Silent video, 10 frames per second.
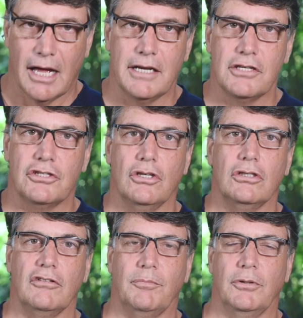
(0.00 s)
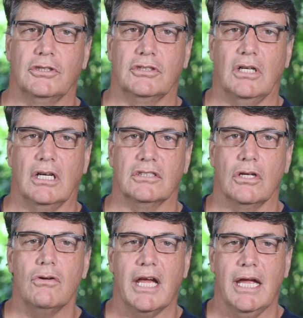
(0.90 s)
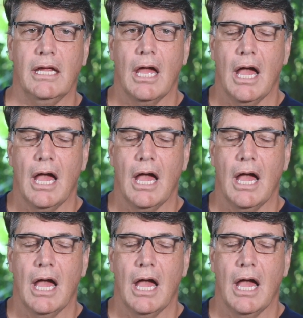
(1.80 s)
An assertive person asks, okay,